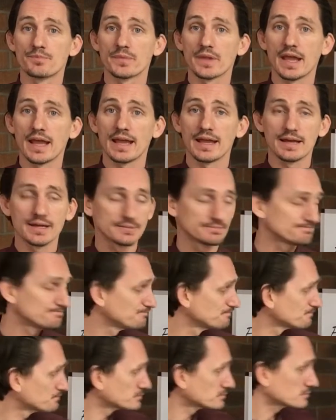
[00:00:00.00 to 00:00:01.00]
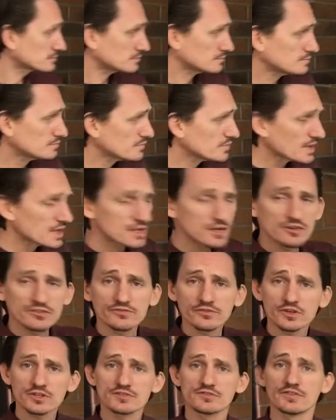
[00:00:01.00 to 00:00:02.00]
And in our
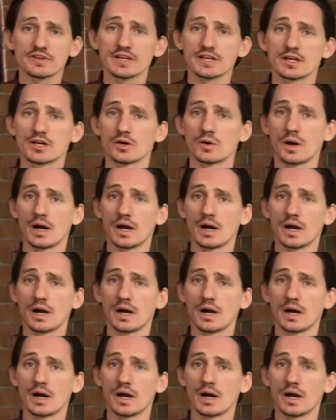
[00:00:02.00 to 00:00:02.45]
first video,